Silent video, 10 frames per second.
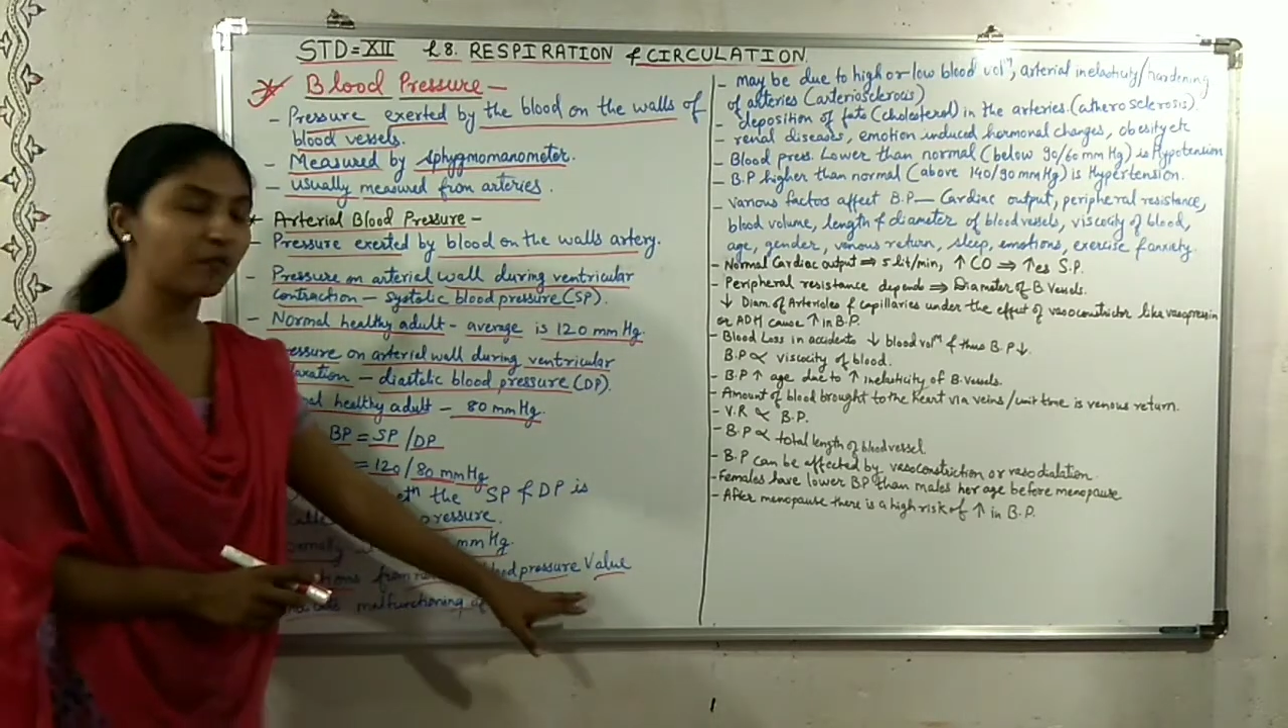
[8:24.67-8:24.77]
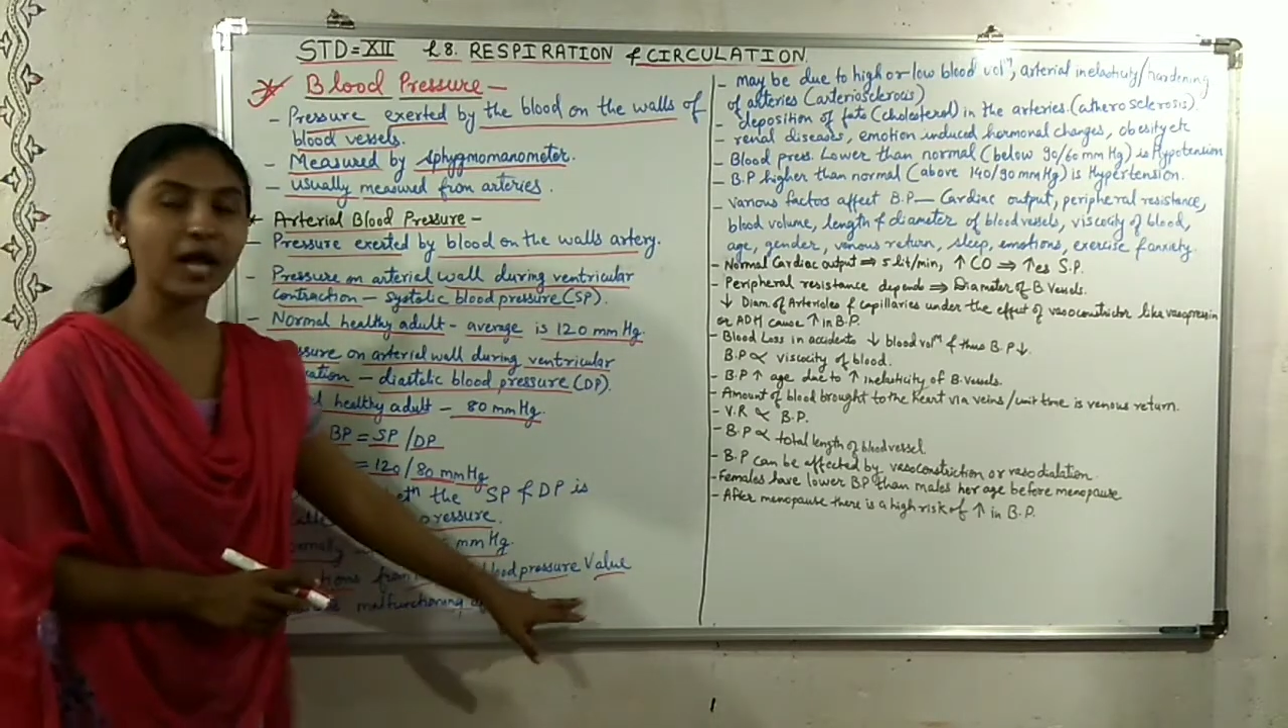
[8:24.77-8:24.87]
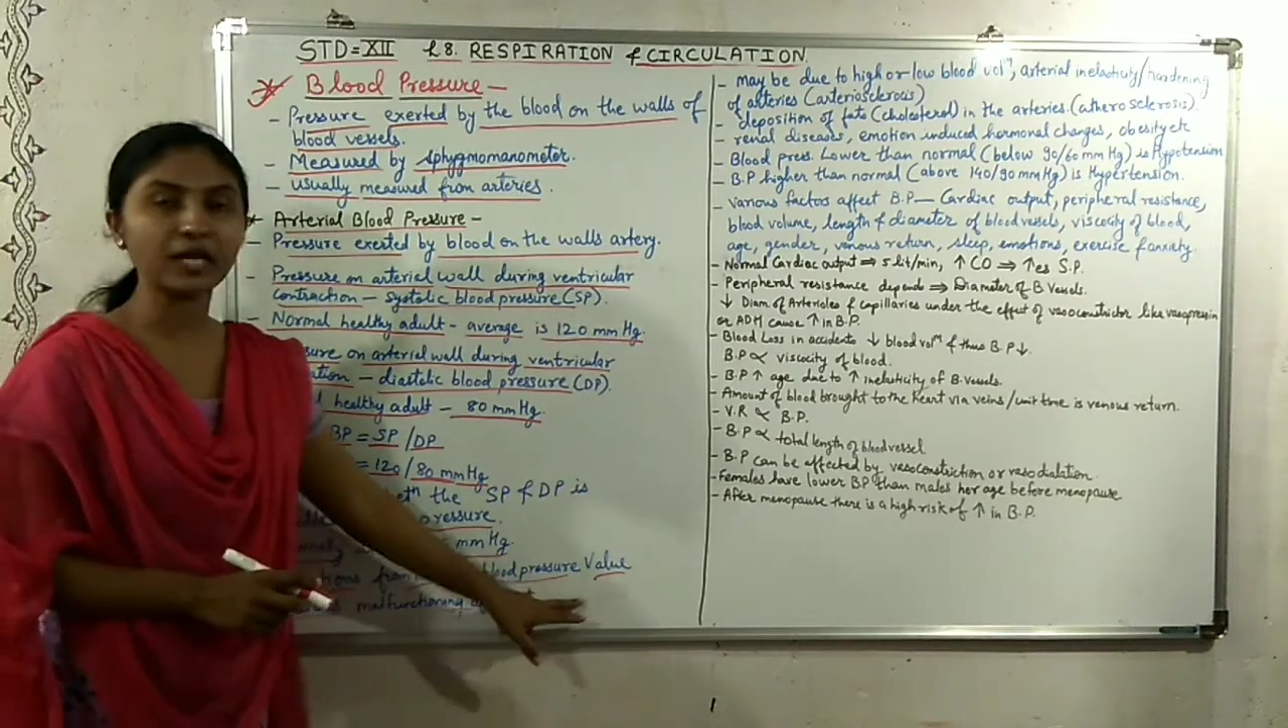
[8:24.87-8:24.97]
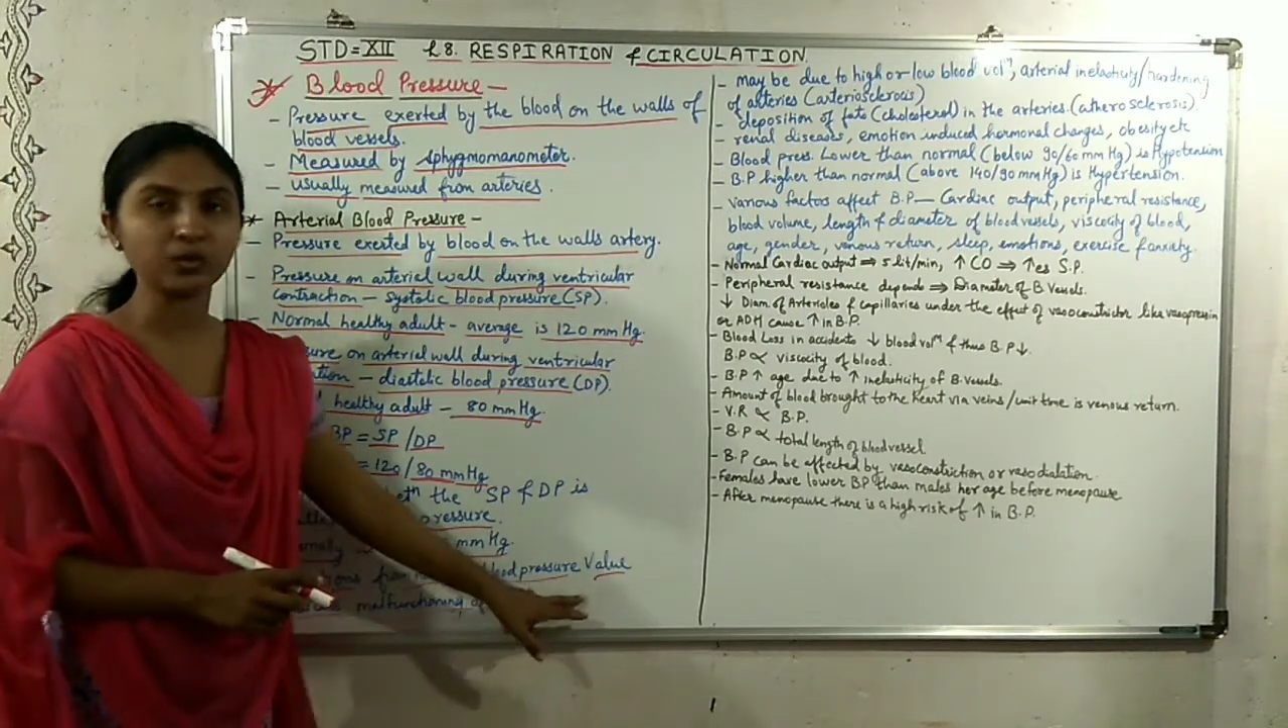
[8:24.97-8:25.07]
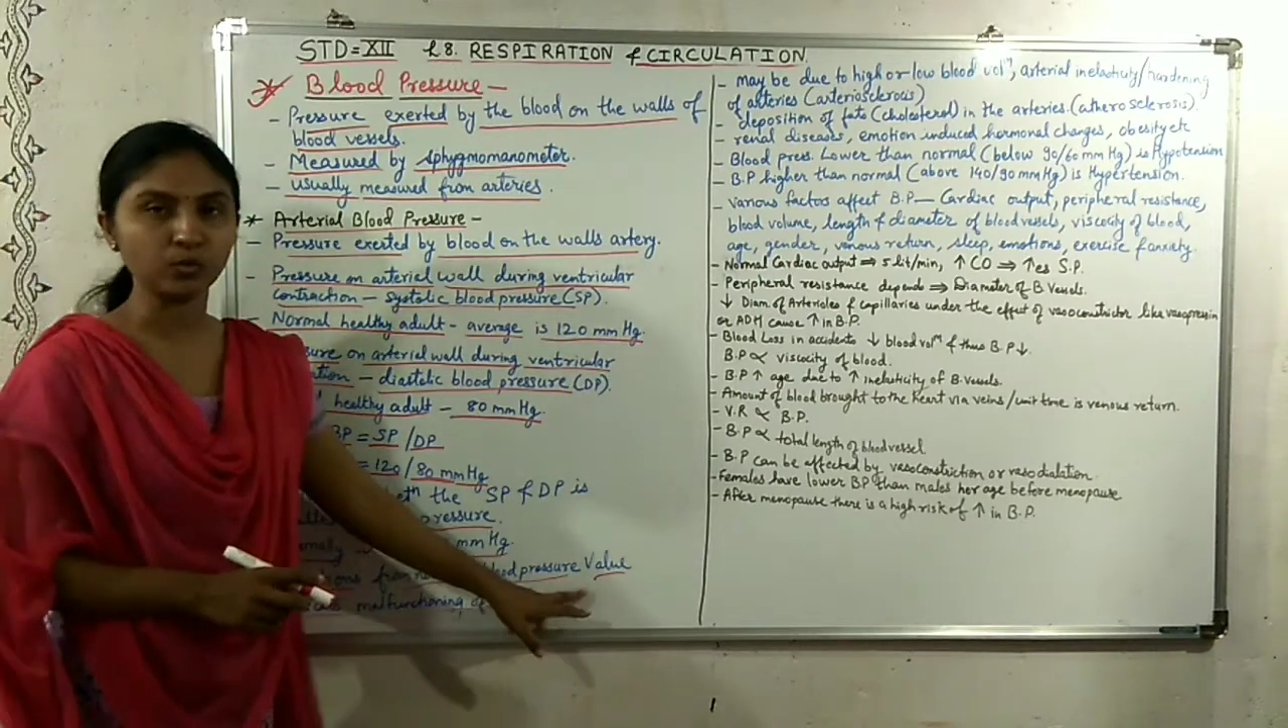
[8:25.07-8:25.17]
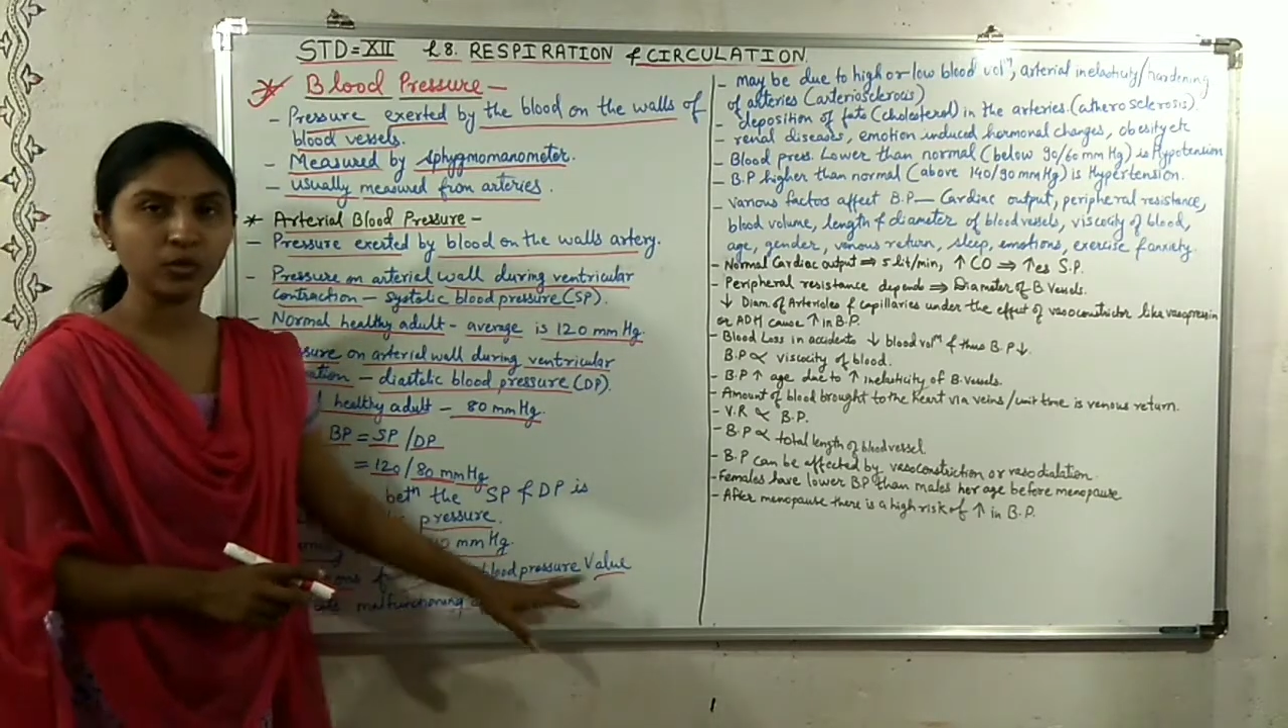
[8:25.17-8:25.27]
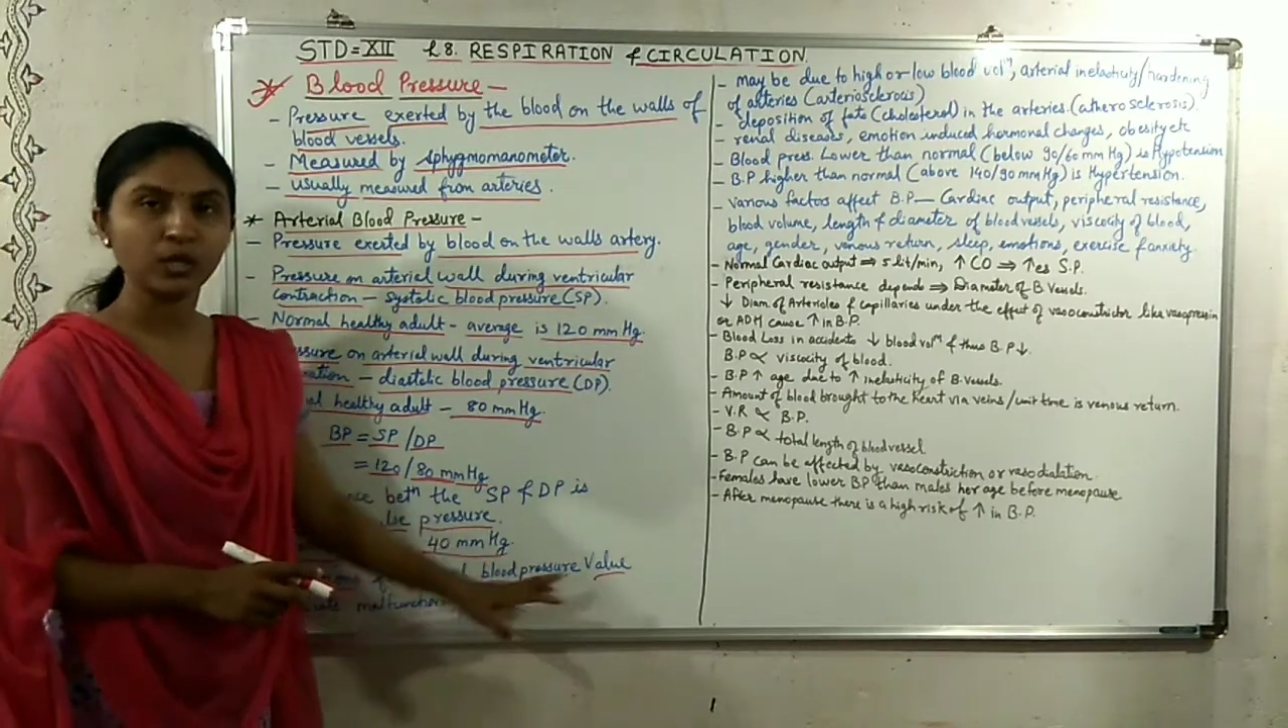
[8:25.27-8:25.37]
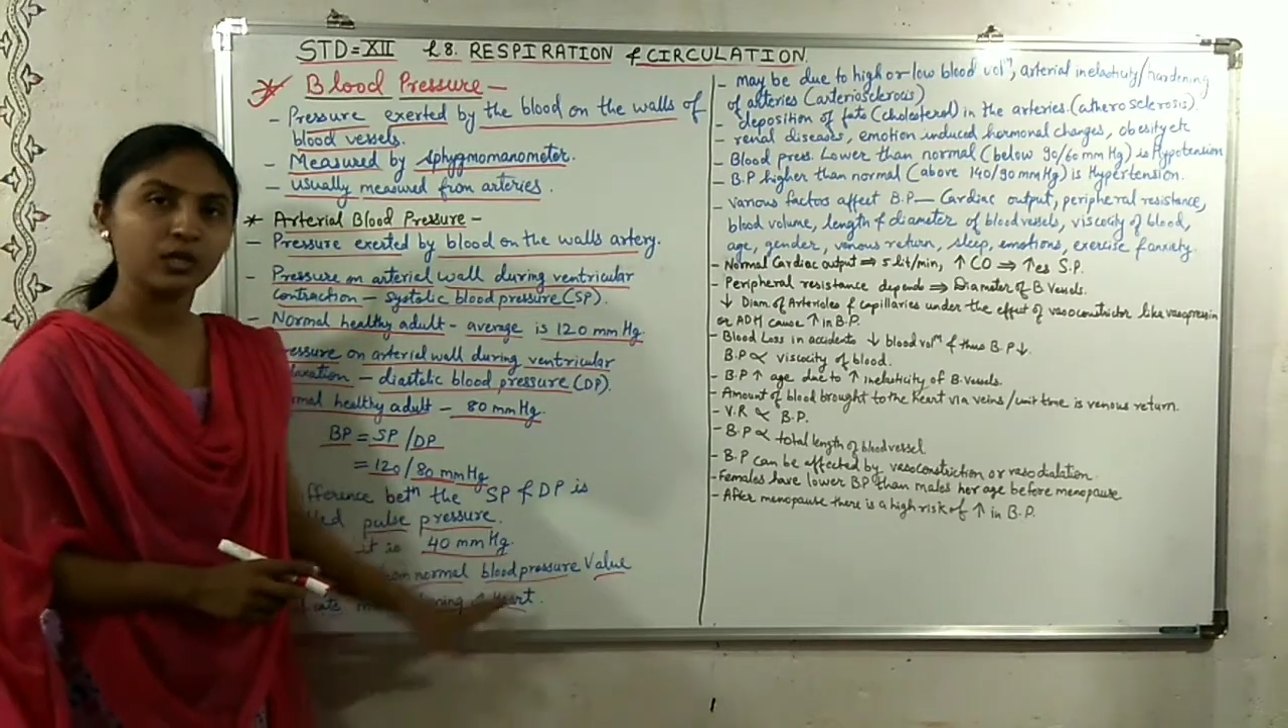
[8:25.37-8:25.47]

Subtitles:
value